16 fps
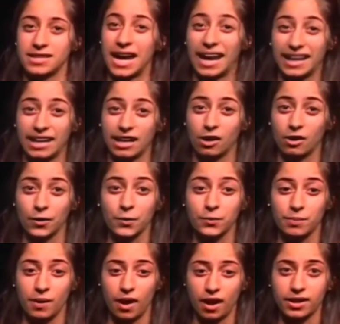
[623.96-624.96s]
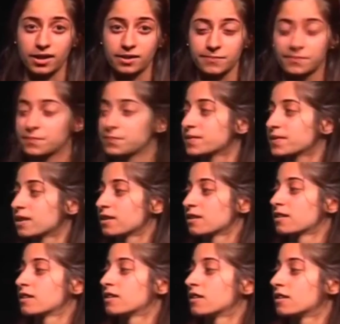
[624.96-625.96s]
A third important role for
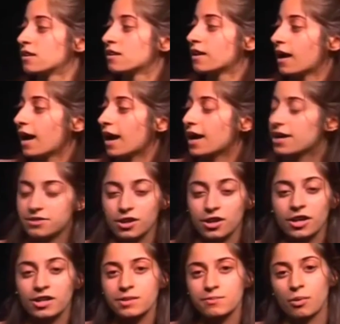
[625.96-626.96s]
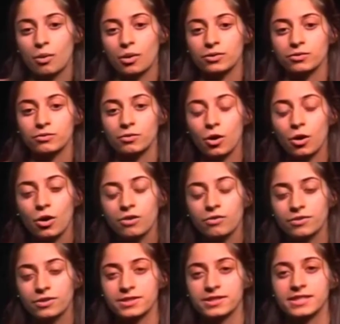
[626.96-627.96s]
CTLA4 is that it's expressed
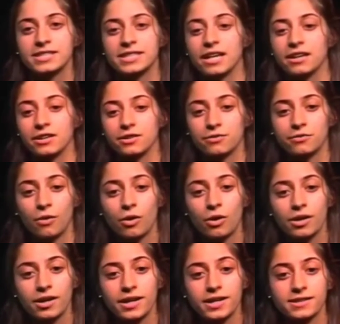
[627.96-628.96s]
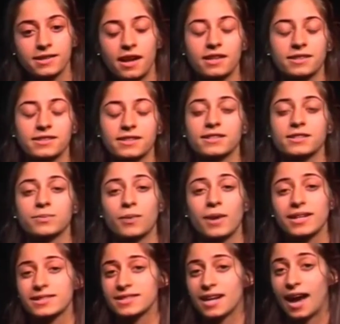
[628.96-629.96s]
highly on regulatory T cells.
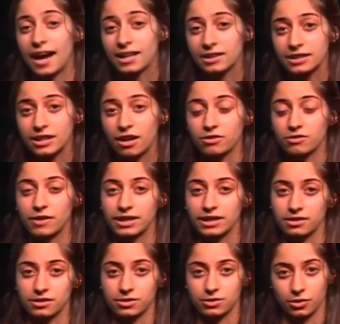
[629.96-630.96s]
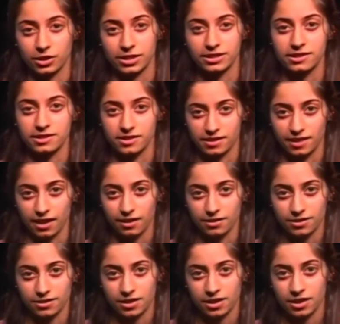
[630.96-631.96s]
I won't say too much about this
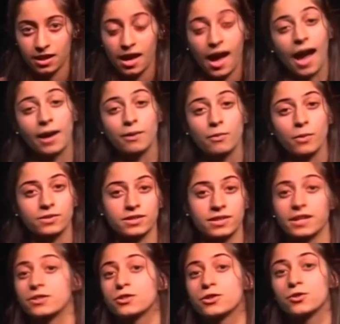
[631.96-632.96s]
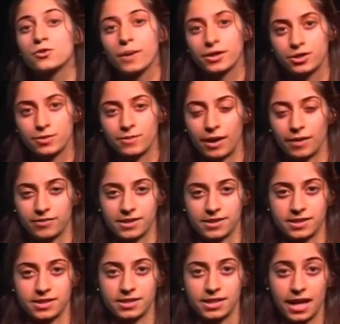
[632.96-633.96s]
today because it will be addressed in
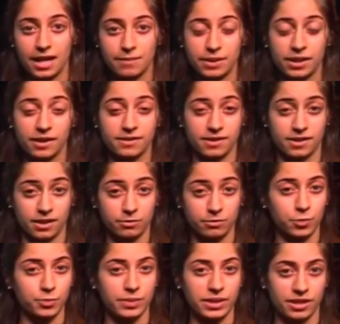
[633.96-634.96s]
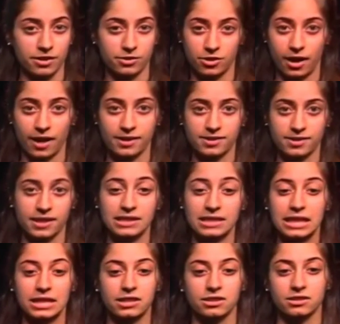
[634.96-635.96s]
later lectures, but it's
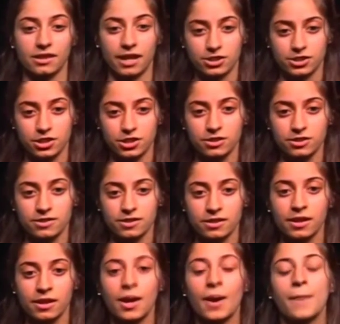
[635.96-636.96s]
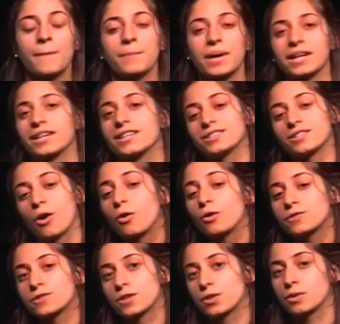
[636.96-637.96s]
also important for dampening the immune
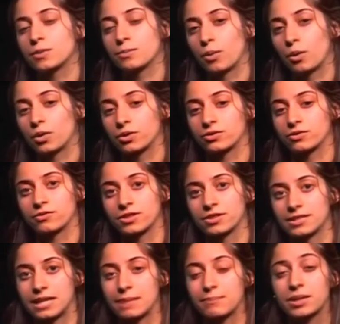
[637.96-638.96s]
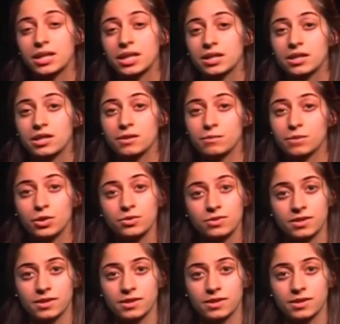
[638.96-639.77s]
system after it has been activated.